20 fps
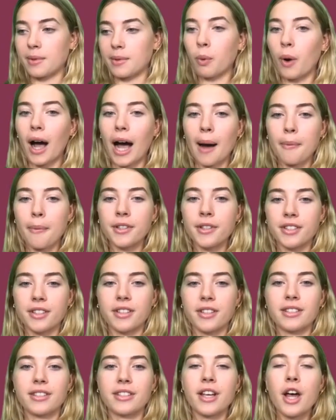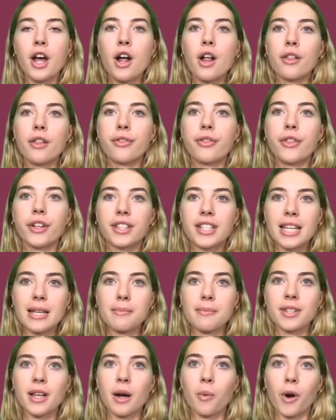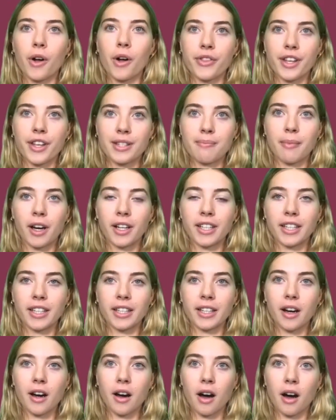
What happens is the teams that won this money